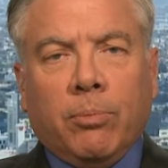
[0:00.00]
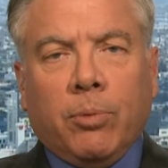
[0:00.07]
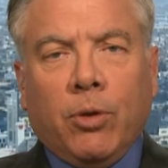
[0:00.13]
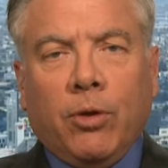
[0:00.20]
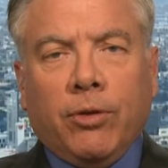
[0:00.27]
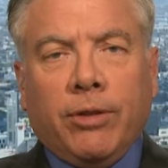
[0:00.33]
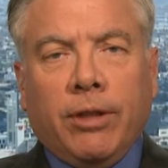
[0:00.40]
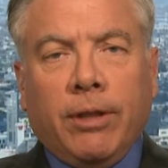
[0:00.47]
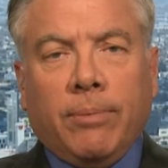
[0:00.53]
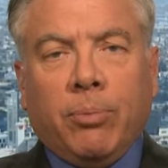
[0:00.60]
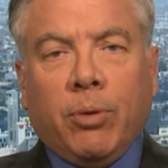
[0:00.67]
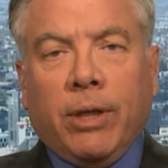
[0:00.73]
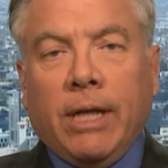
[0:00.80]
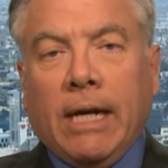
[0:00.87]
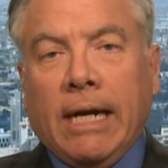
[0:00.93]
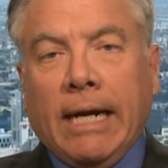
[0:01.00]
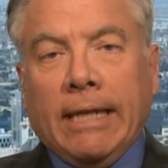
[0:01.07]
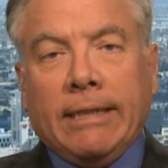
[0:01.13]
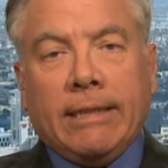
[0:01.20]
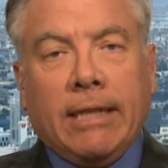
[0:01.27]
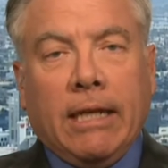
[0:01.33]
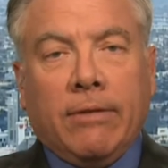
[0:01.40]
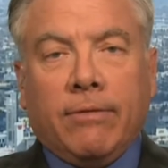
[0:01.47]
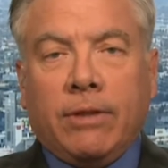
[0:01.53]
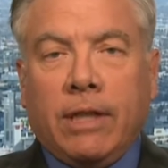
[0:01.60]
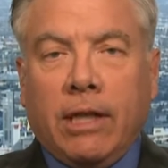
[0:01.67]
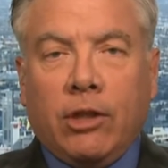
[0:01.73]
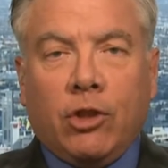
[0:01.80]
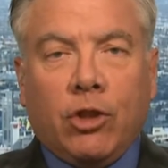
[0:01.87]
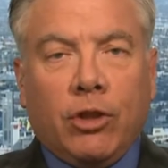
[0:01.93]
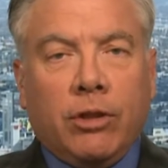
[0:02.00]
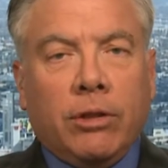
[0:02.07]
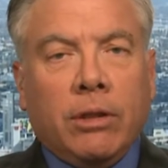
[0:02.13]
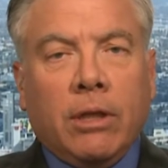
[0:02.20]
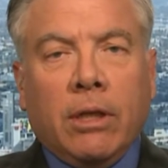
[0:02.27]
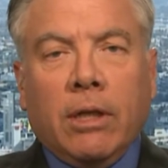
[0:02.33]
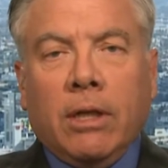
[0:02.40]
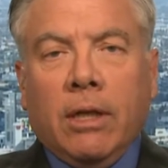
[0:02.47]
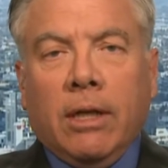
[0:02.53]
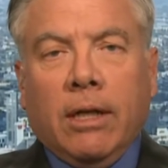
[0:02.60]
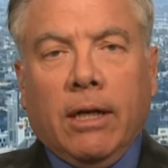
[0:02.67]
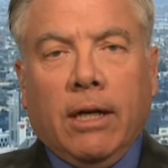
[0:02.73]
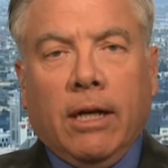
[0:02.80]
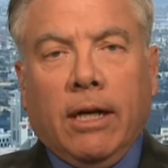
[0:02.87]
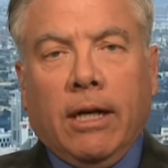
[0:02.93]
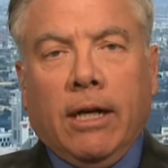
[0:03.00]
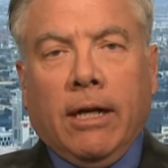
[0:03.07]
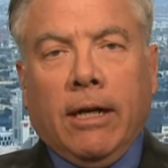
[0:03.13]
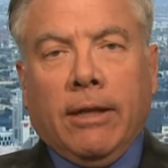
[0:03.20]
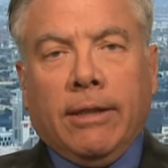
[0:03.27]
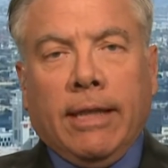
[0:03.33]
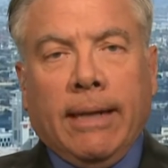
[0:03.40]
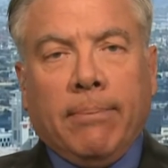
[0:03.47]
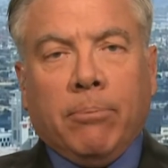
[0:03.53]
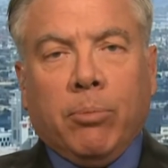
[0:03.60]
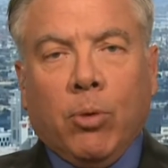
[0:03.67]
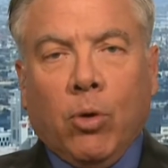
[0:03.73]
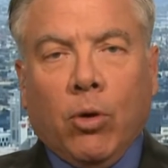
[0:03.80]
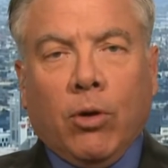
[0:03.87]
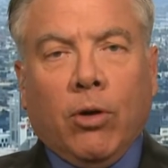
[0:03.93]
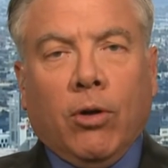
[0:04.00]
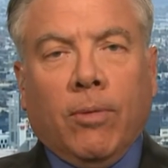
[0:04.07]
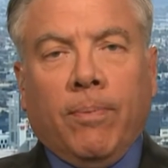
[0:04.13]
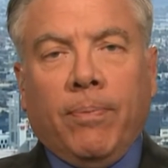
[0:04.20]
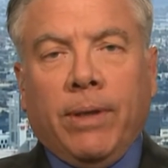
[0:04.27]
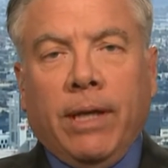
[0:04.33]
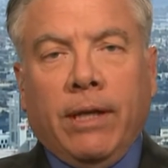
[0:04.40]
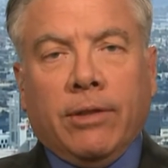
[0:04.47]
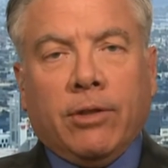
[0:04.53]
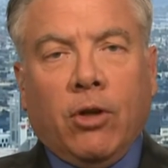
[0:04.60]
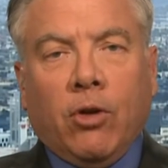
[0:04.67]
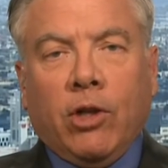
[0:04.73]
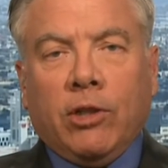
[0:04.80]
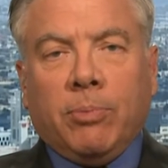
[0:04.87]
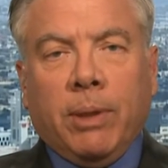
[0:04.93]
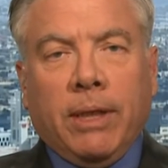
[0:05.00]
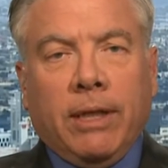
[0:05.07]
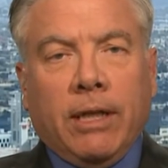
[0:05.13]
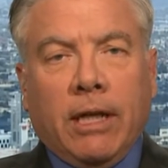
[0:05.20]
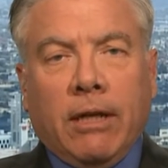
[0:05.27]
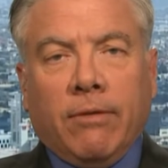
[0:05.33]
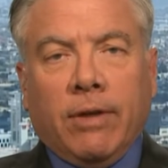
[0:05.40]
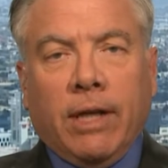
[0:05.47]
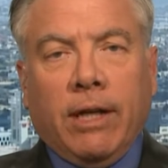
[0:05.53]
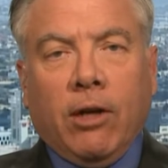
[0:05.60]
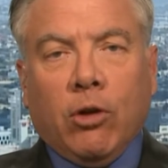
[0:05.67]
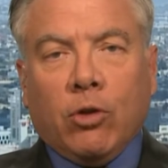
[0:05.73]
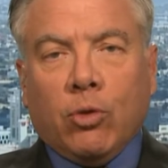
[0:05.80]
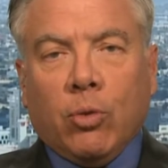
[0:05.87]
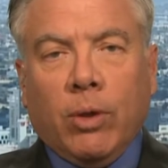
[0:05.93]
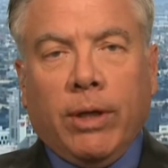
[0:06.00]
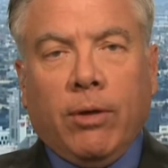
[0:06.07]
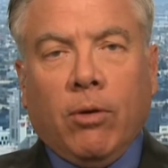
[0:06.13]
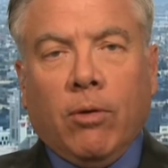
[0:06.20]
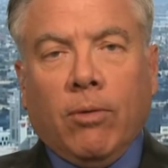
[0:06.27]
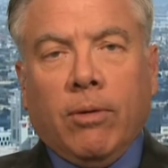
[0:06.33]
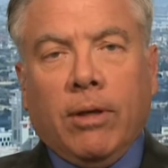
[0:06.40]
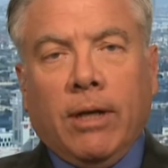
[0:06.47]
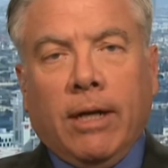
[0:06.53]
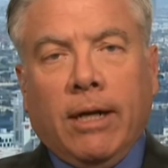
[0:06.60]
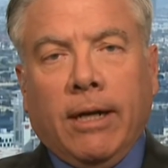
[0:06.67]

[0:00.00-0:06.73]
both in a pretty high state of tension. That border has always been kind of a hair trigger.